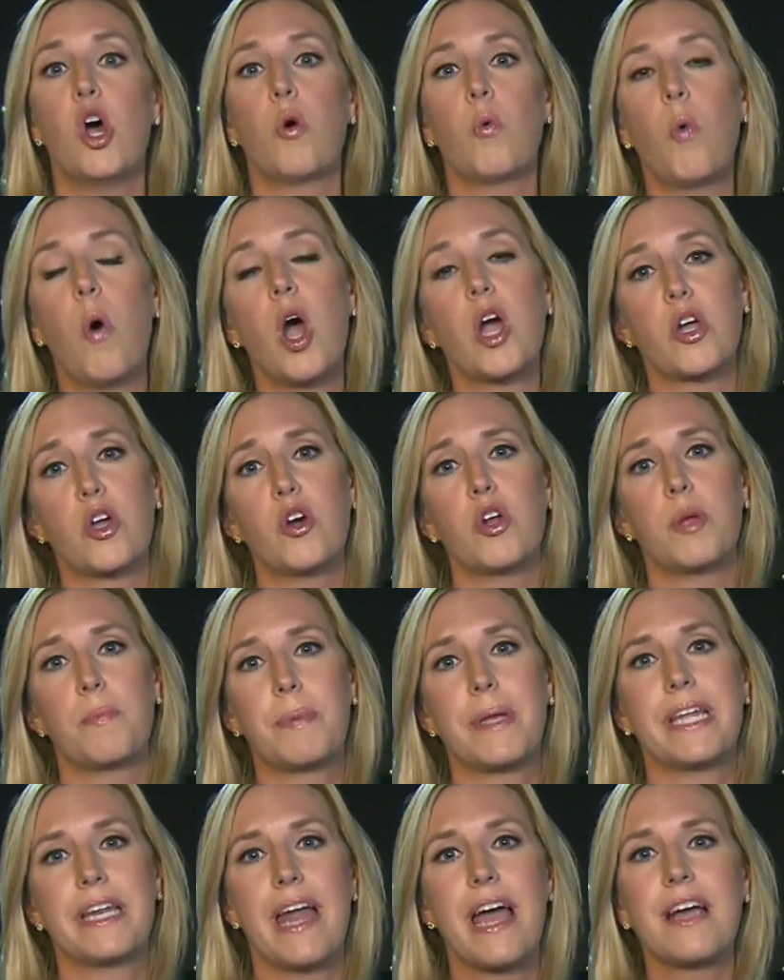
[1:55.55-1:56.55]
What could it
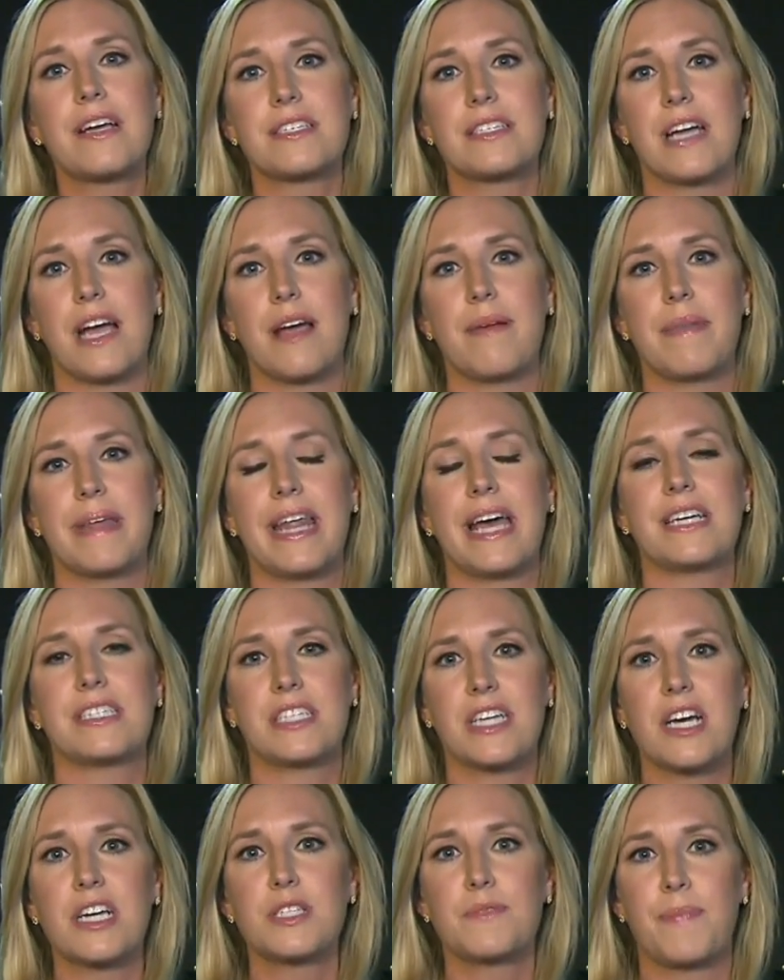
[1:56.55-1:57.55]
be next time? And that
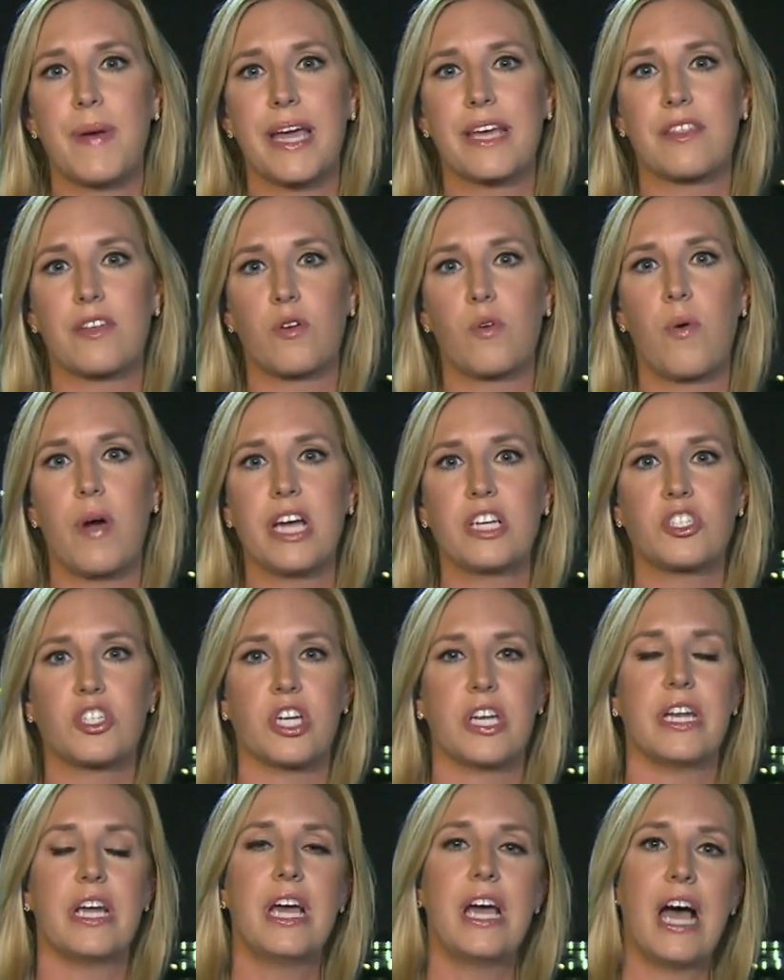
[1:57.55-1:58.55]
does beg the
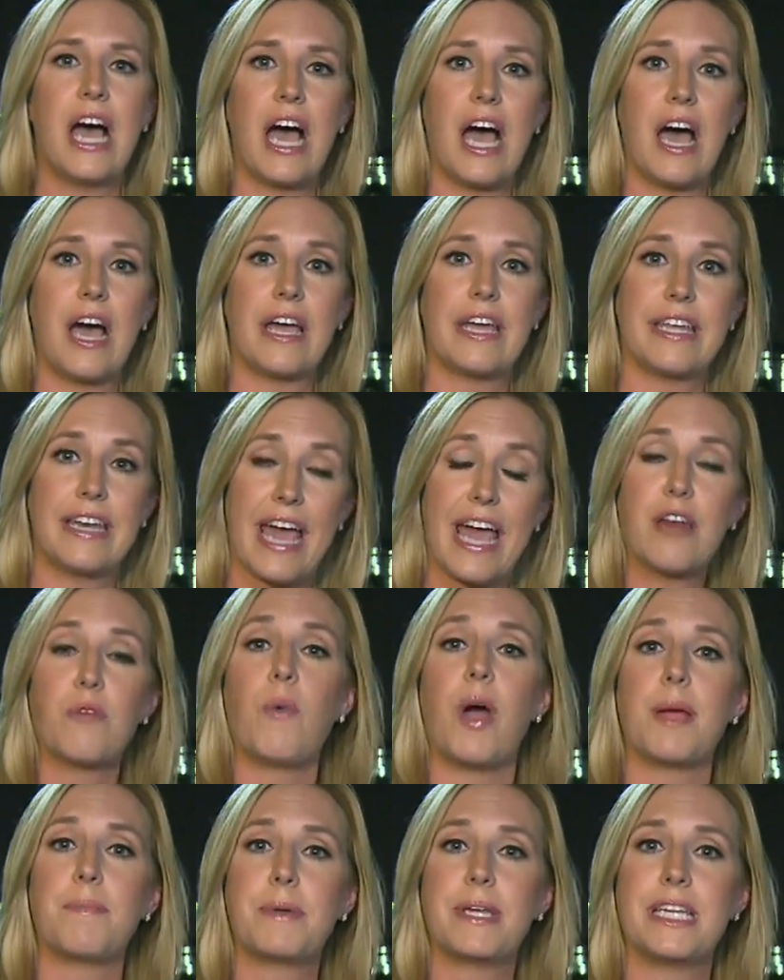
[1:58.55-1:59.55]
question. An
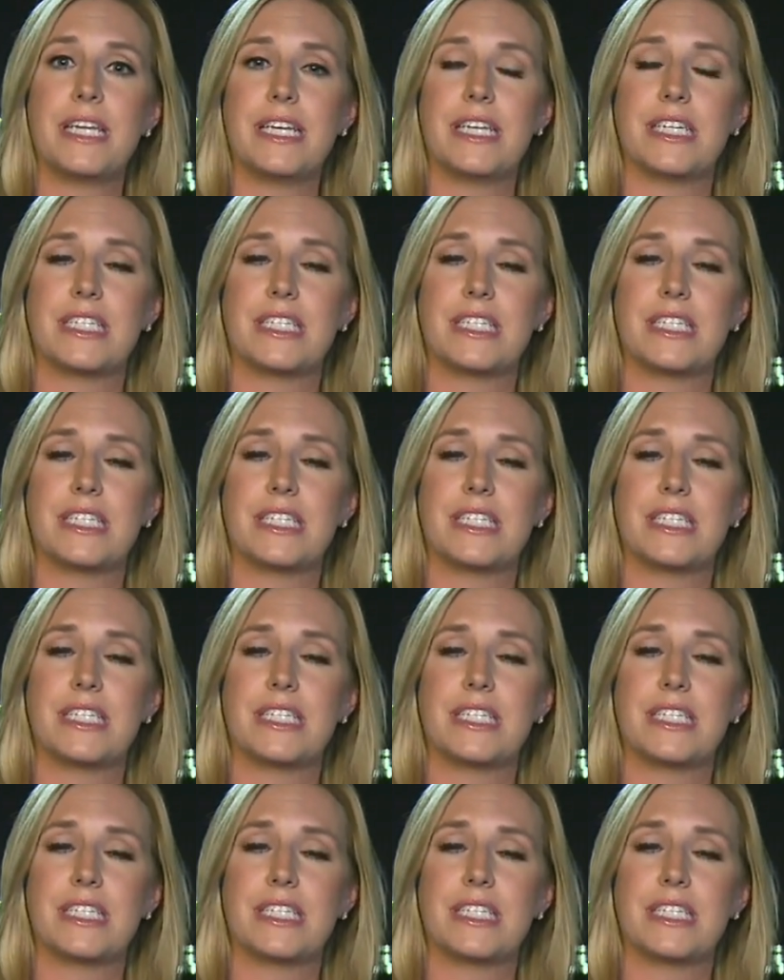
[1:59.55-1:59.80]
NYPD